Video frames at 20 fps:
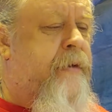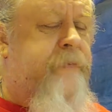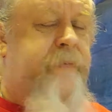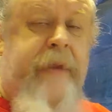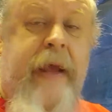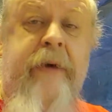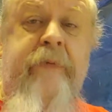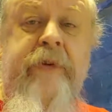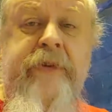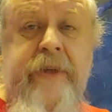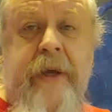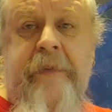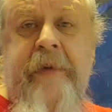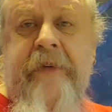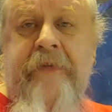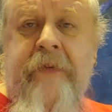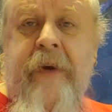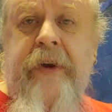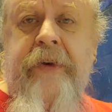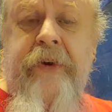That one's going to
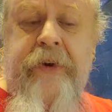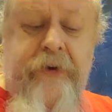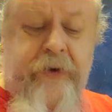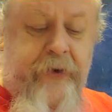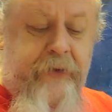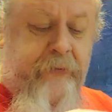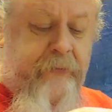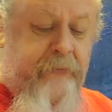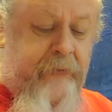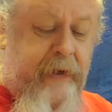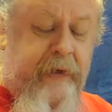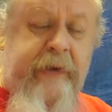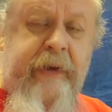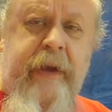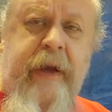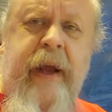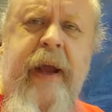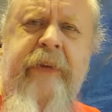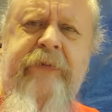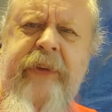be fun to do.
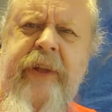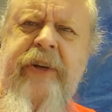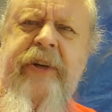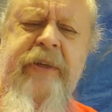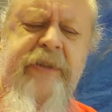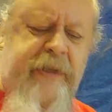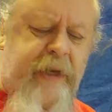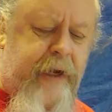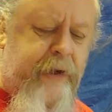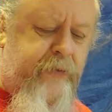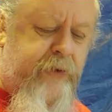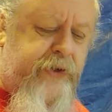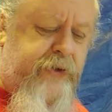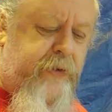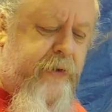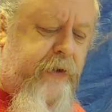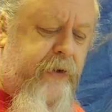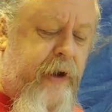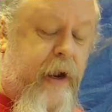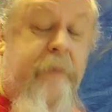I'll have to decide which
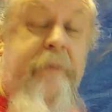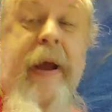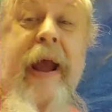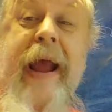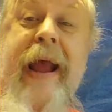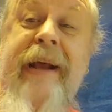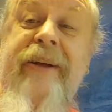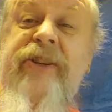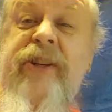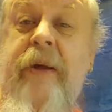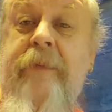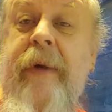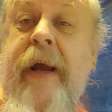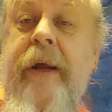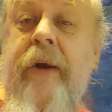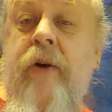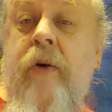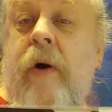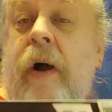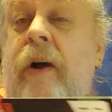one to go out. I
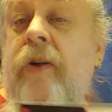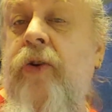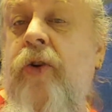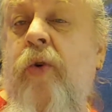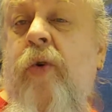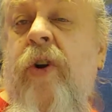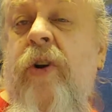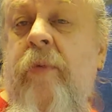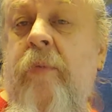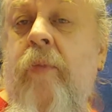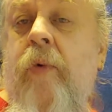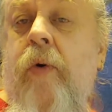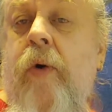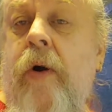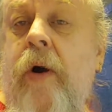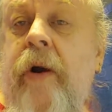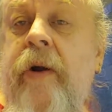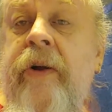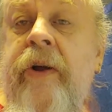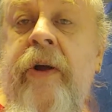might go out and order
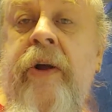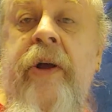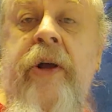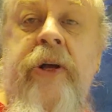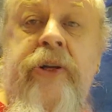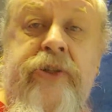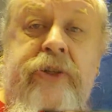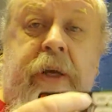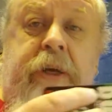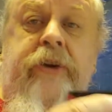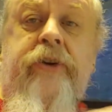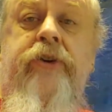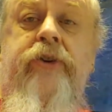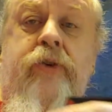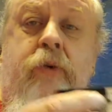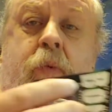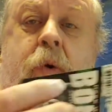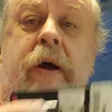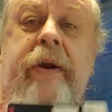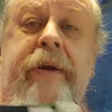more so I can
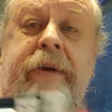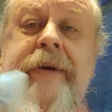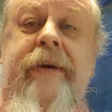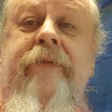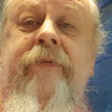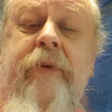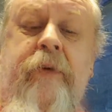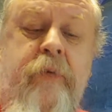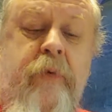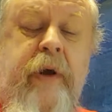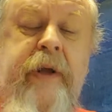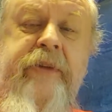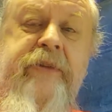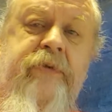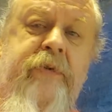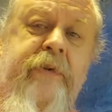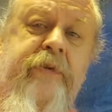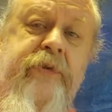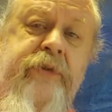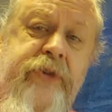do one of different
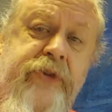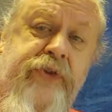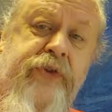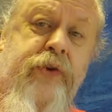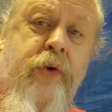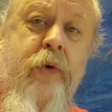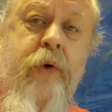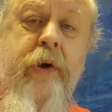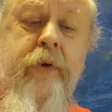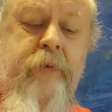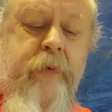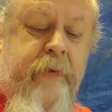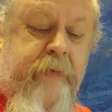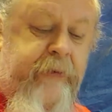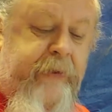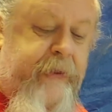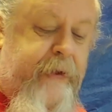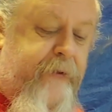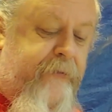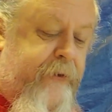ones. One with the sword, one
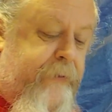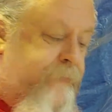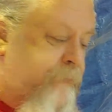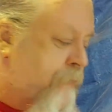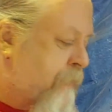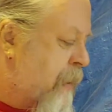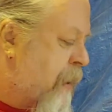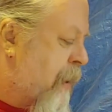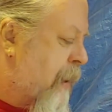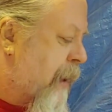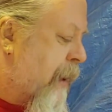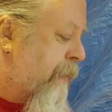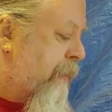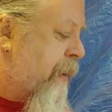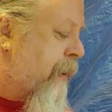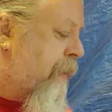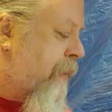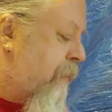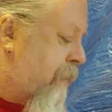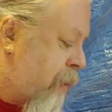with whatever. And
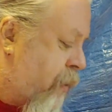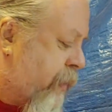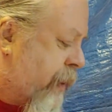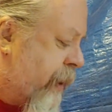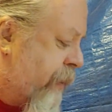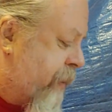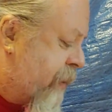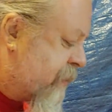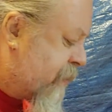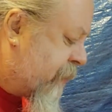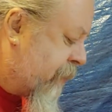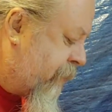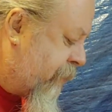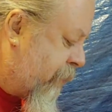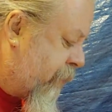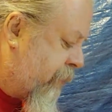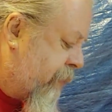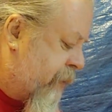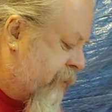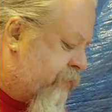then, okay, this
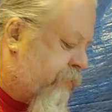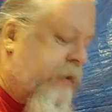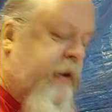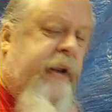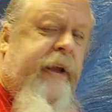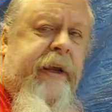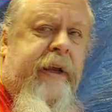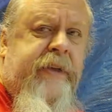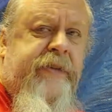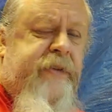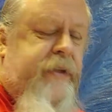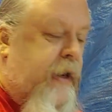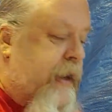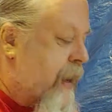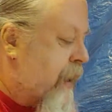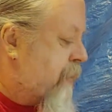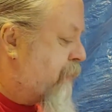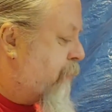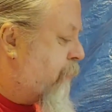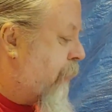really is the
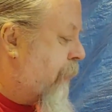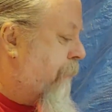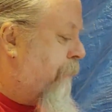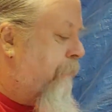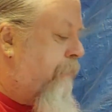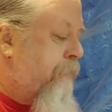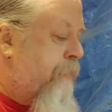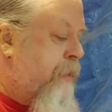last one.